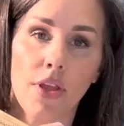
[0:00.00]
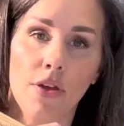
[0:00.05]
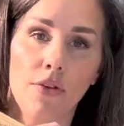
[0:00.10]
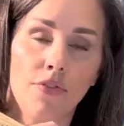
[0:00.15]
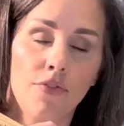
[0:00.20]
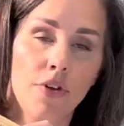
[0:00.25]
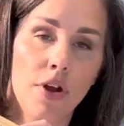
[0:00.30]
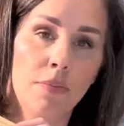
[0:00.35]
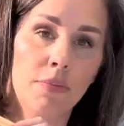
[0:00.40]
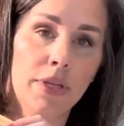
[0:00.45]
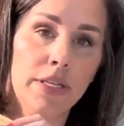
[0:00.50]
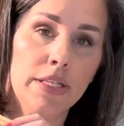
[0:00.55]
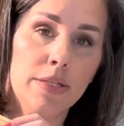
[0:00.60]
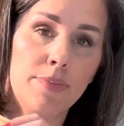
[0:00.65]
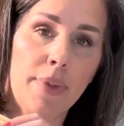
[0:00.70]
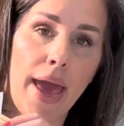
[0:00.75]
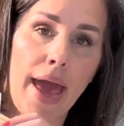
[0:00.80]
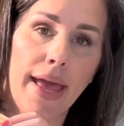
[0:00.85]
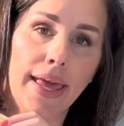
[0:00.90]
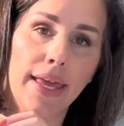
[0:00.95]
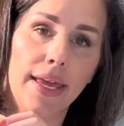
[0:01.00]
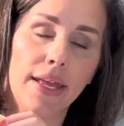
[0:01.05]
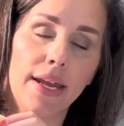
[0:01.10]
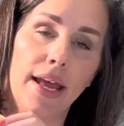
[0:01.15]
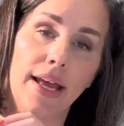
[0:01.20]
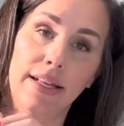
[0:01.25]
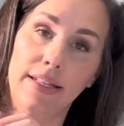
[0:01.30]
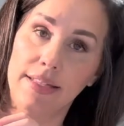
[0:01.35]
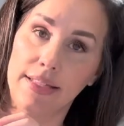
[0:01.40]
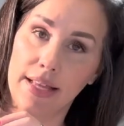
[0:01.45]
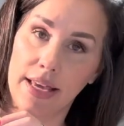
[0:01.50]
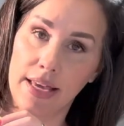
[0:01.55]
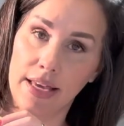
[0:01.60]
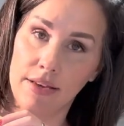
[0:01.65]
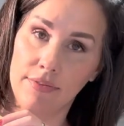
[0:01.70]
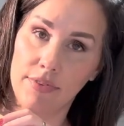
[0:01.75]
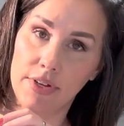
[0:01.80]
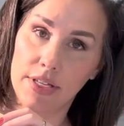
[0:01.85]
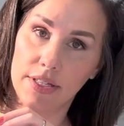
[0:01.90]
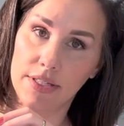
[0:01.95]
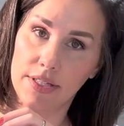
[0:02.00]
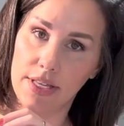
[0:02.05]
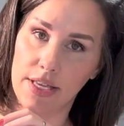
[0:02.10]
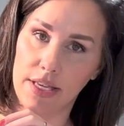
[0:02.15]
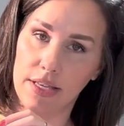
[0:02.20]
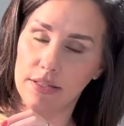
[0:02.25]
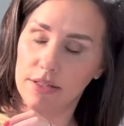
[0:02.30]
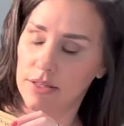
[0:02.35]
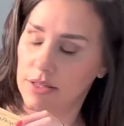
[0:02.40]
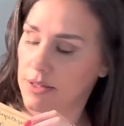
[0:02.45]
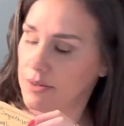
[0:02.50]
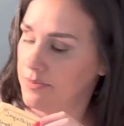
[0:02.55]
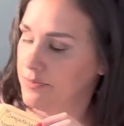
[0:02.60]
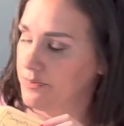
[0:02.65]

from this packet, I saved seeds.